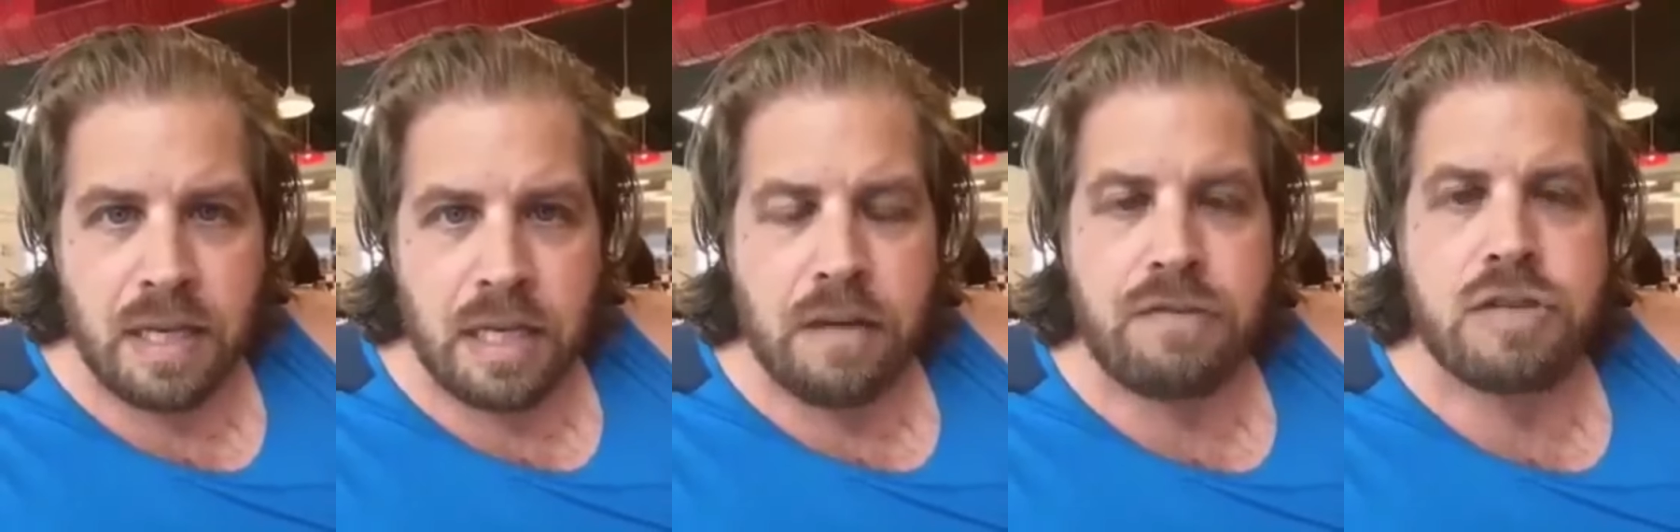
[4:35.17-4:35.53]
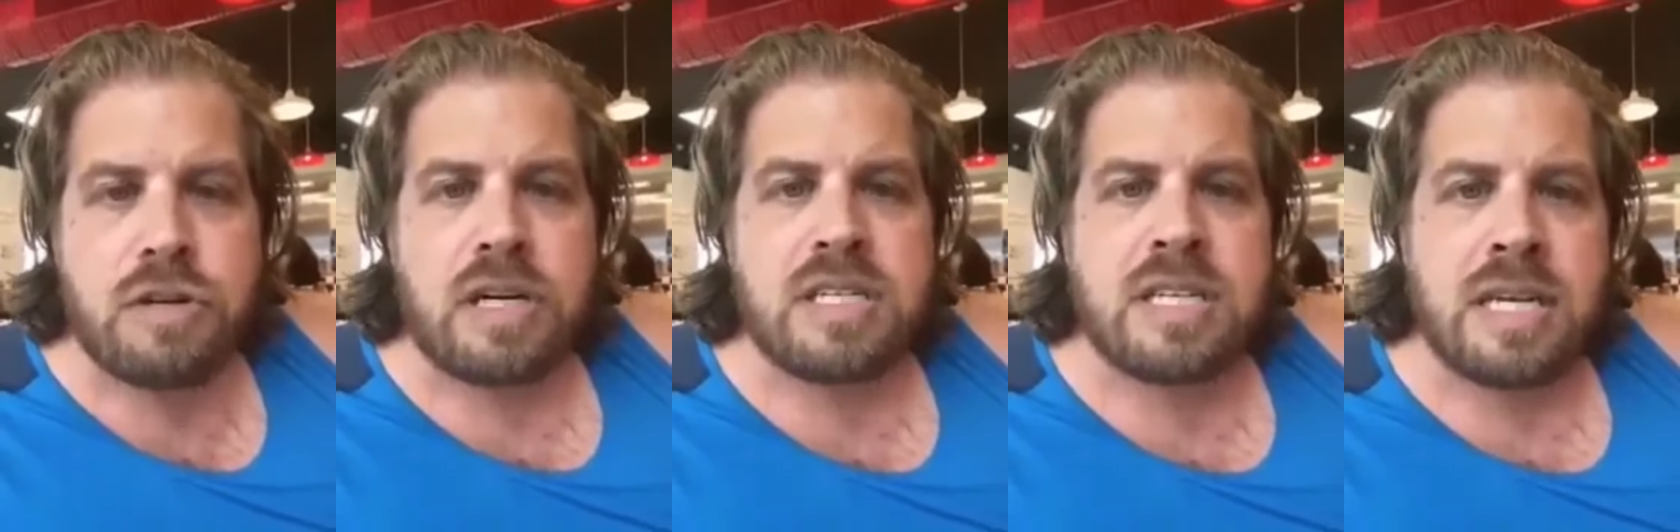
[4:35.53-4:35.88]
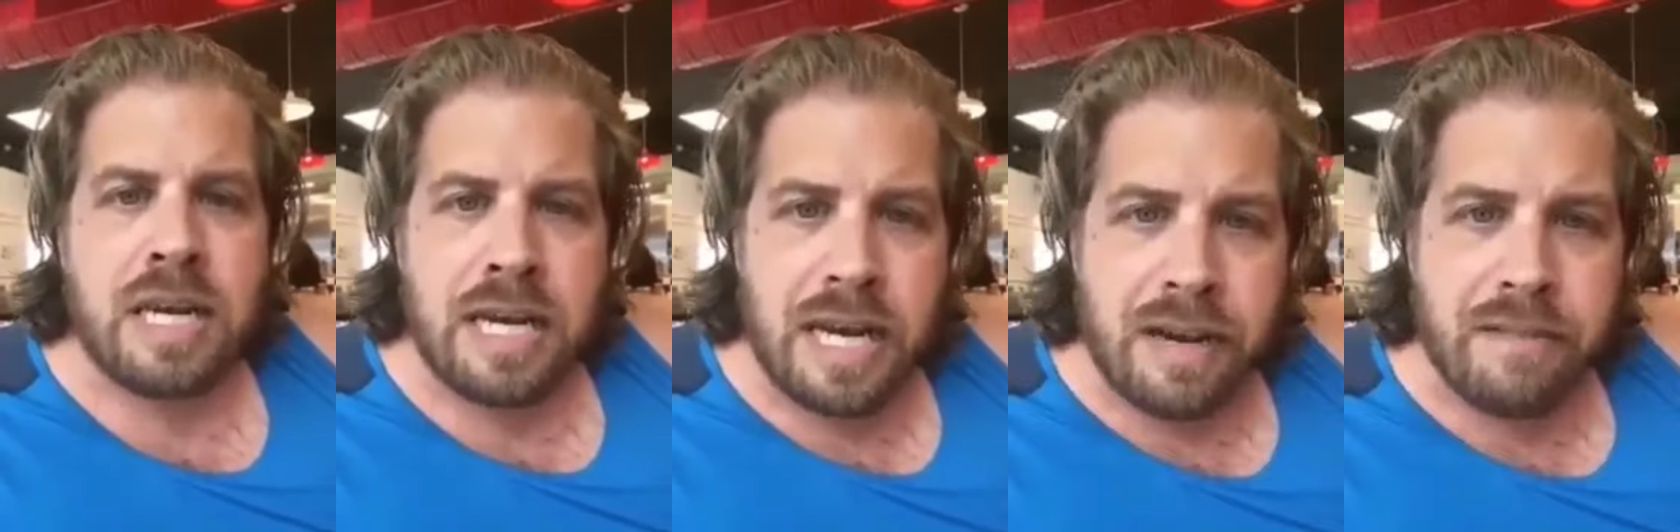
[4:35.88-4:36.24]
You've trusted
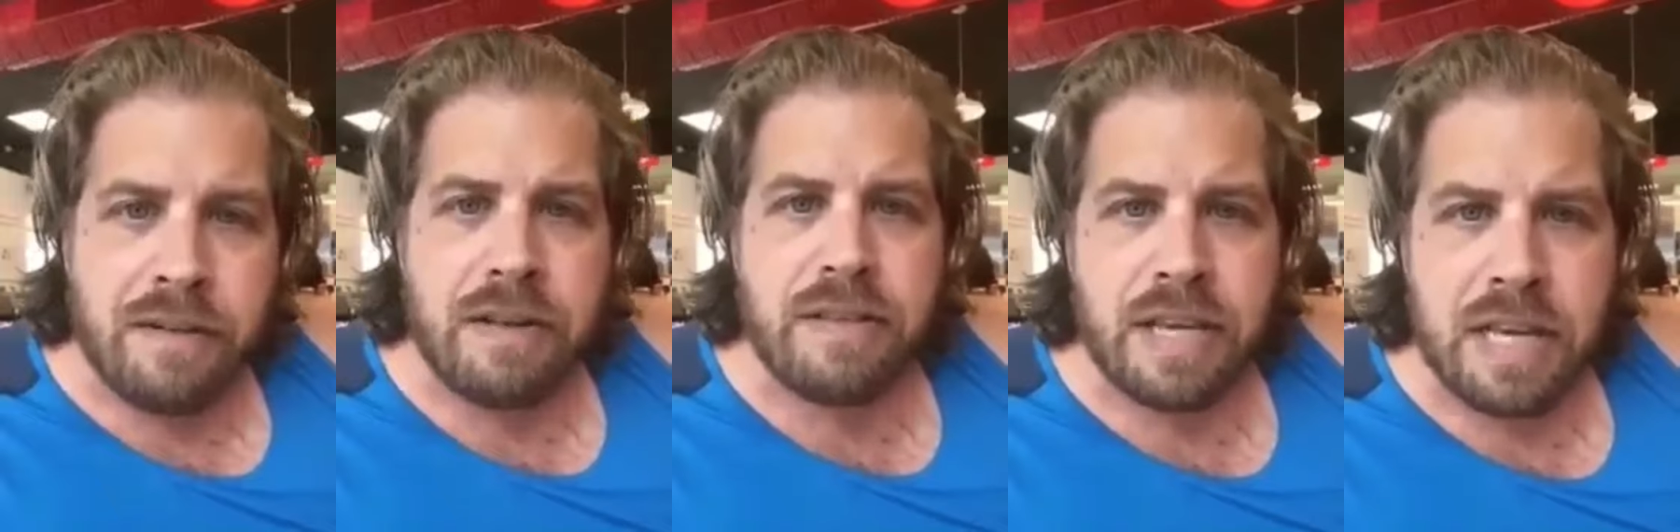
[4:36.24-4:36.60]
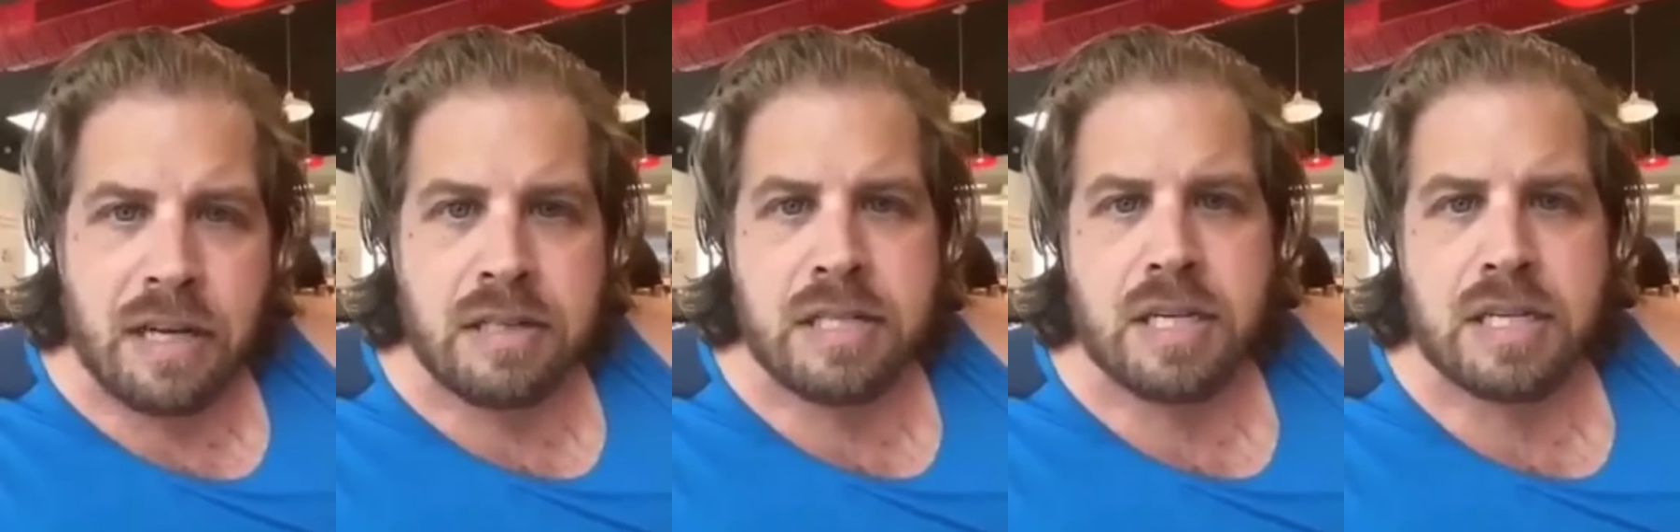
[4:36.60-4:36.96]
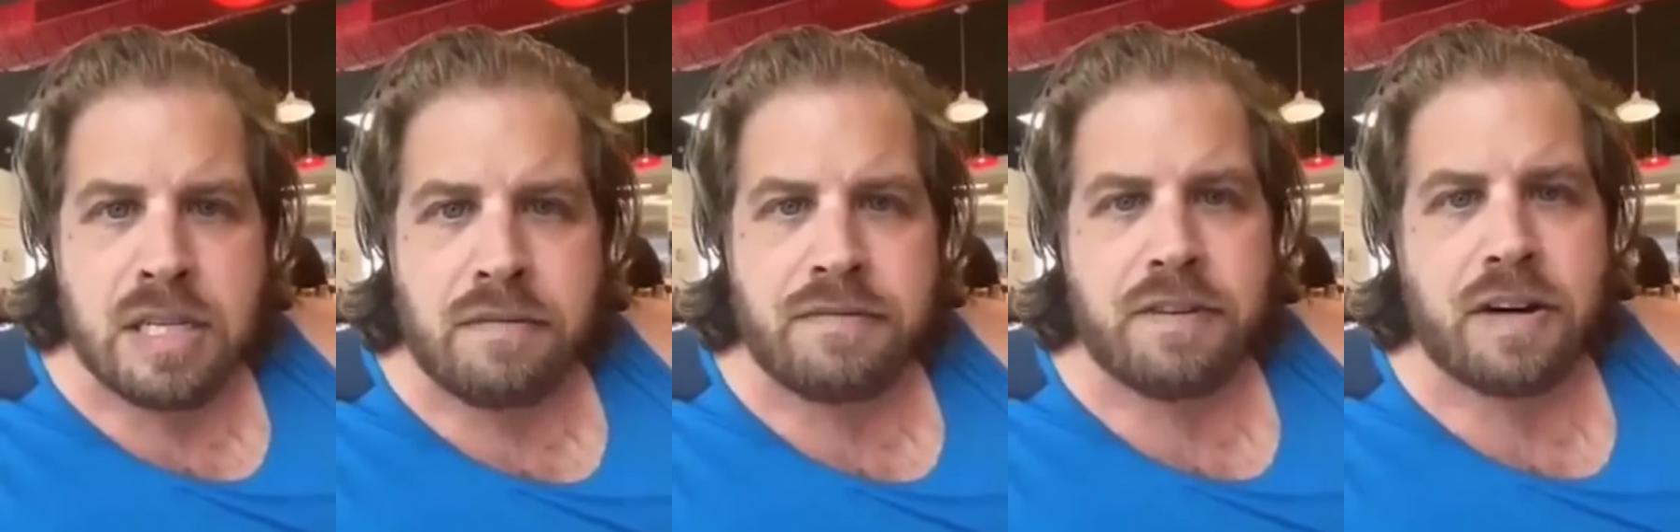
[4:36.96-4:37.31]
in everything else
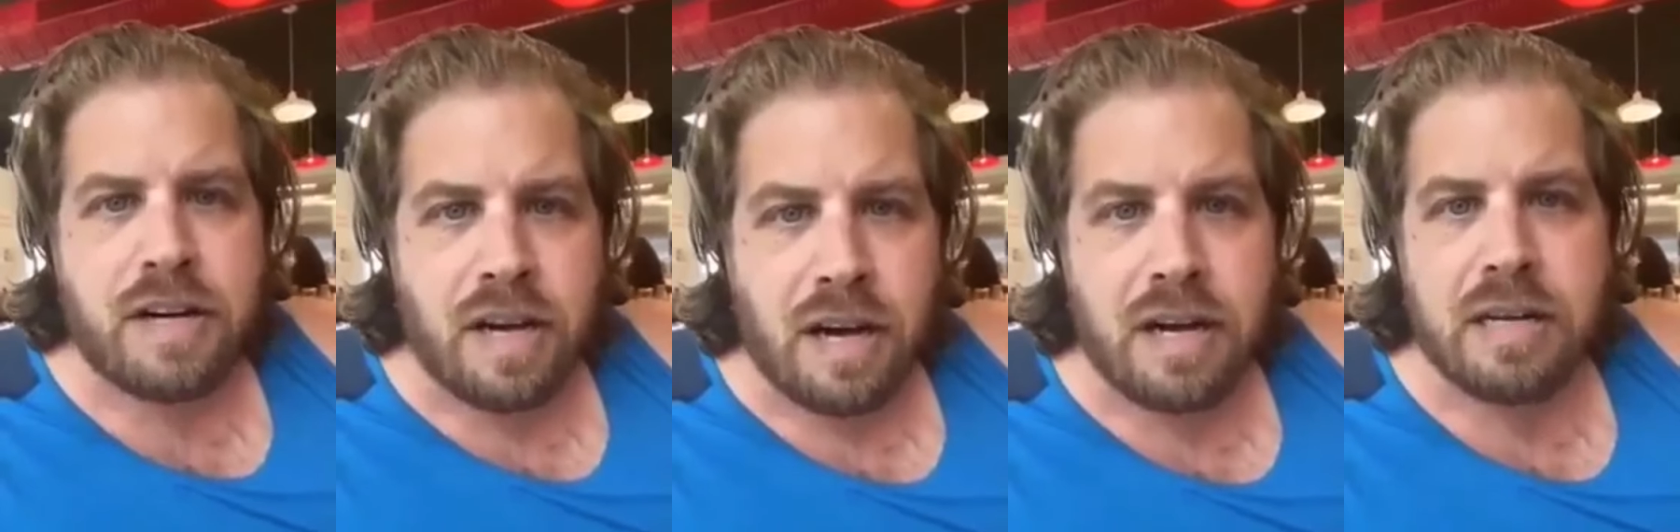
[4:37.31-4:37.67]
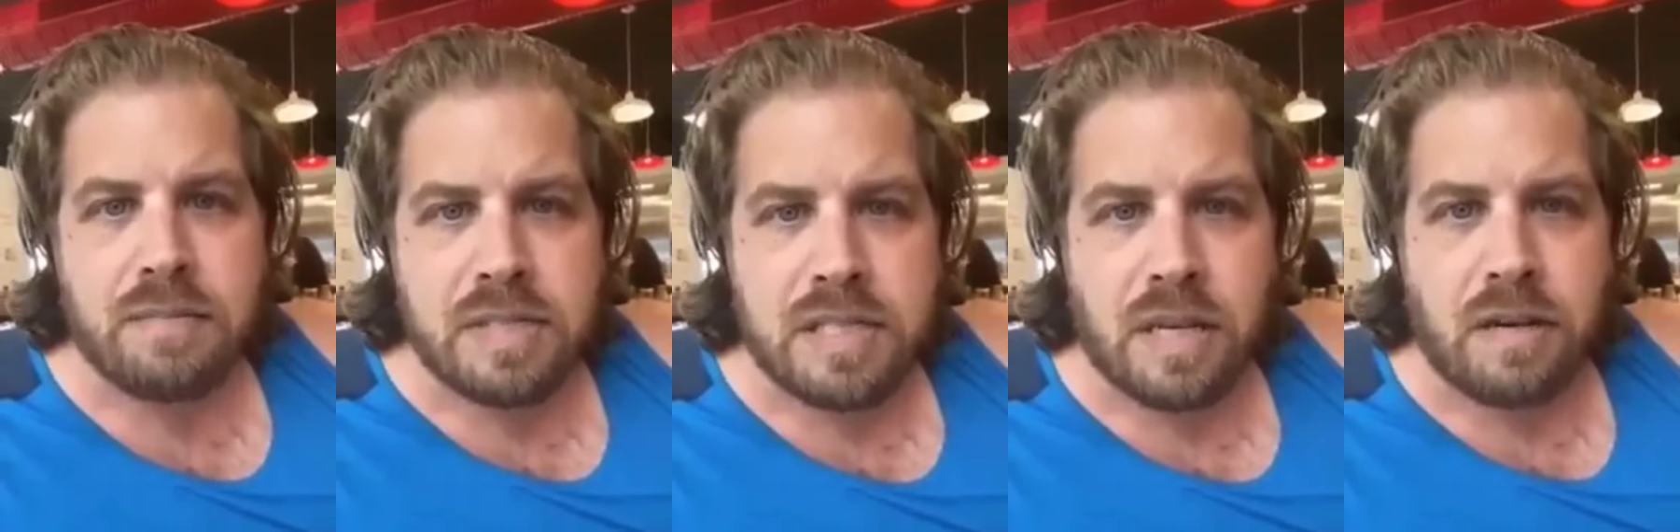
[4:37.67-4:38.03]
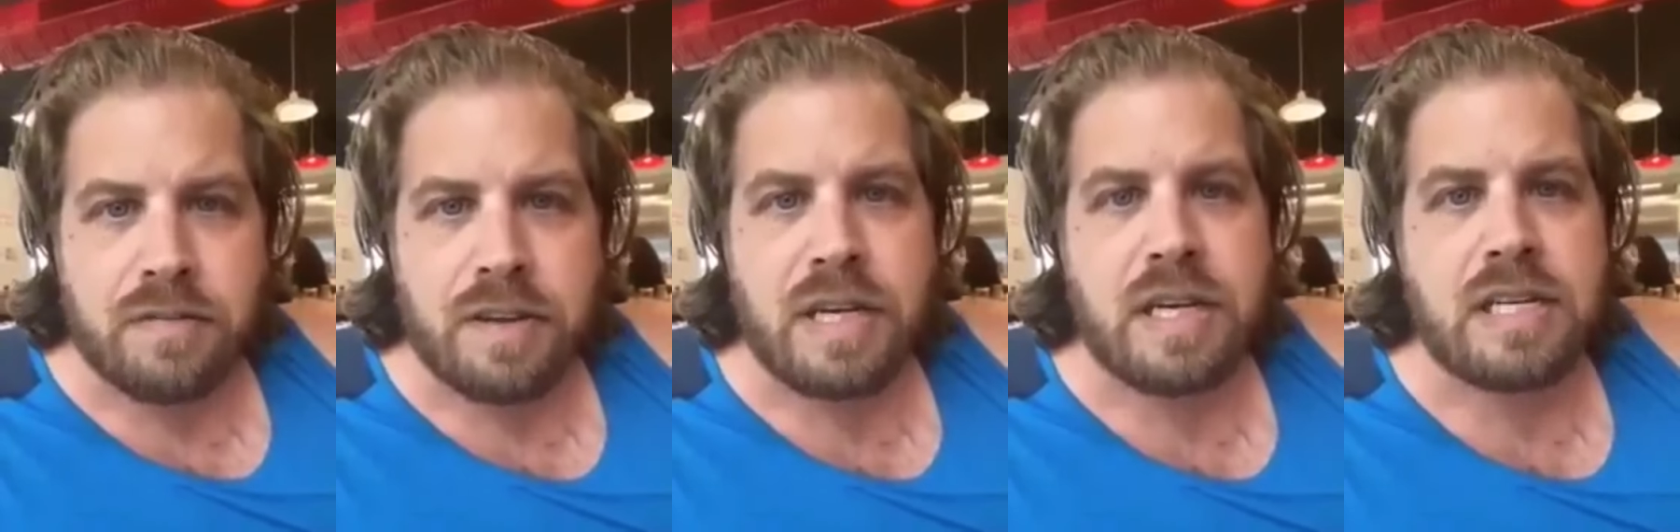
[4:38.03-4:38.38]
except for God Himself and